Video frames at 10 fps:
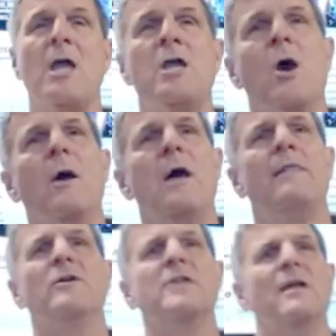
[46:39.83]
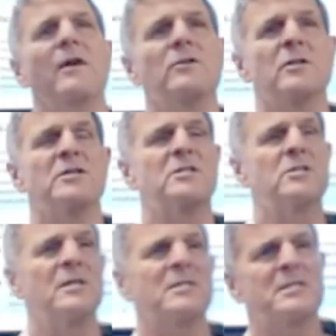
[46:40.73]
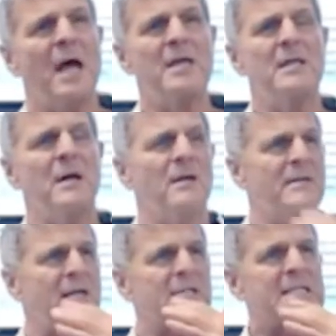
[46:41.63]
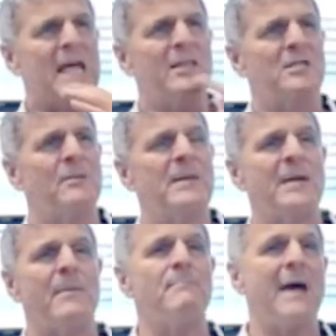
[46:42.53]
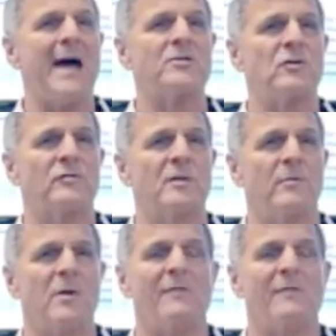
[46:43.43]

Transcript: You know, there's a study that said that to become a master of something,